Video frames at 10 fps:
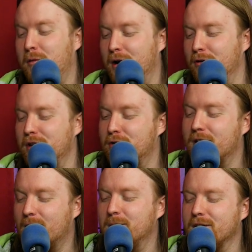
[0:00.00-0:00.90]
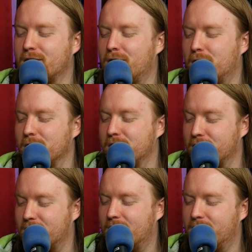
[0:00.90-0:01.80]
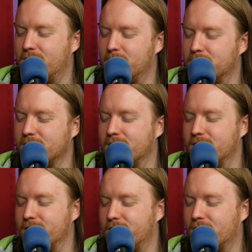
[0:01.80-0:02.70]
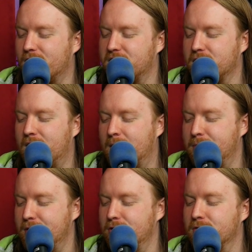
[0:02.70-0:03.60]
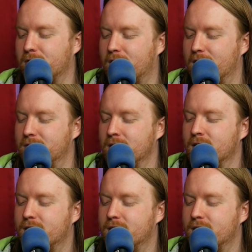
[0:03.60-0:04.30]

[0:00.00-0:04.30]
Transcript: Quote, you come in cold, you're covered in blood. They're all so happy you arrived.